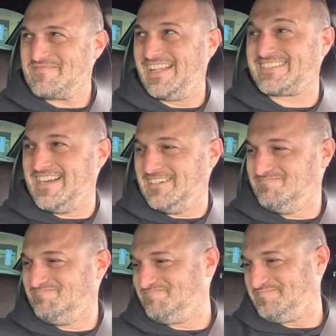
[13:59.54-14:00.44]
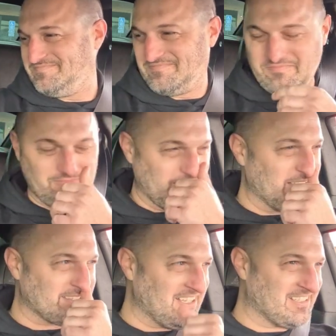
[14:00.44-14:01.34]
dumb.
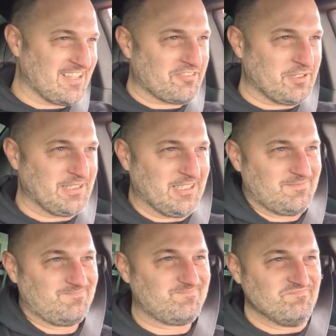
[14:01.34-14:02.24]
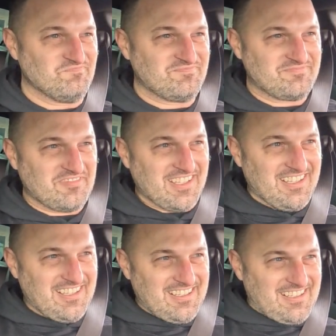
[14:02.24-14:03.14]
It's definitely dumb.
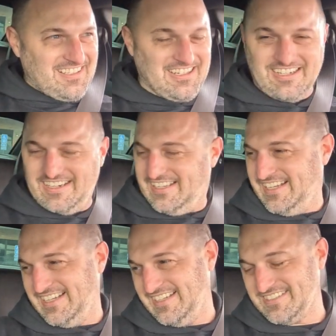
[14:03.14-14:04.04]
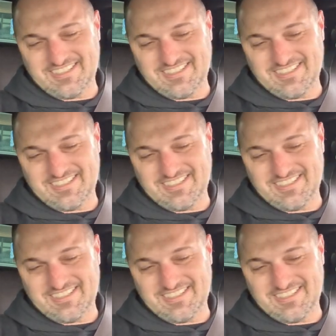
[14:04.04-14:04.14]
All right, let's